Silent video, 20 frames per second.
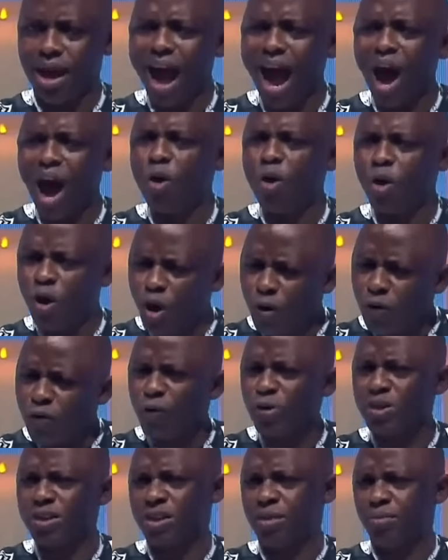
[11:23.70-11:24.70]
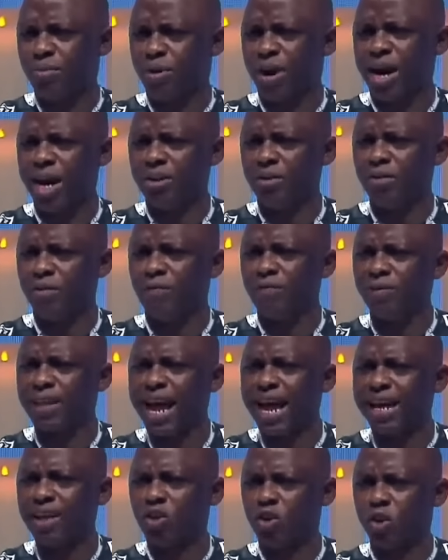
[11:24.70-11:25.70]
how comfortable are you
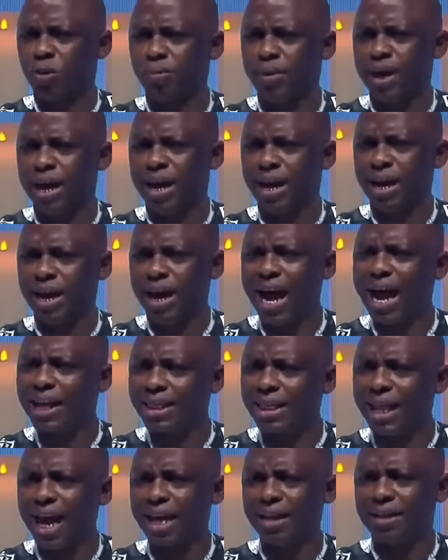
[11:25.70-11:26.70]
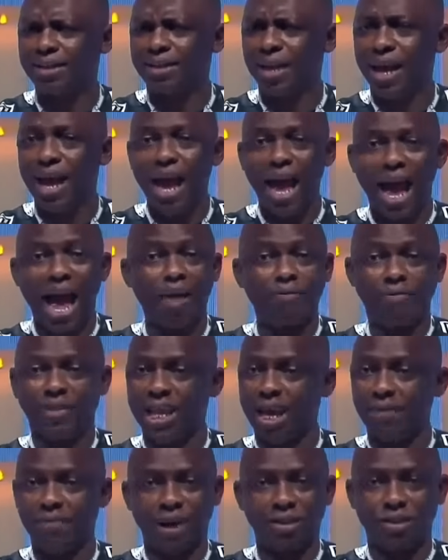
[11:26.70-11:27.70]
flying chopper at night? I've
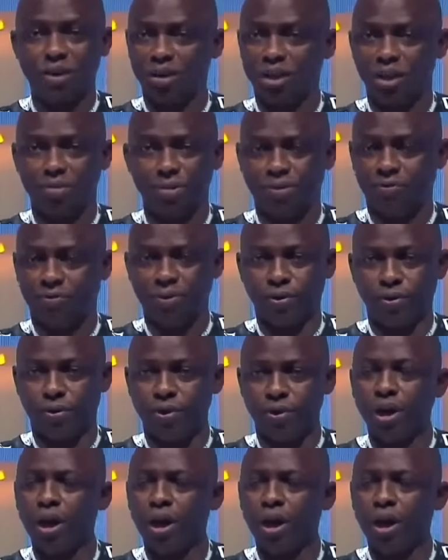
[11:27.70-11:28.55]
never done it before.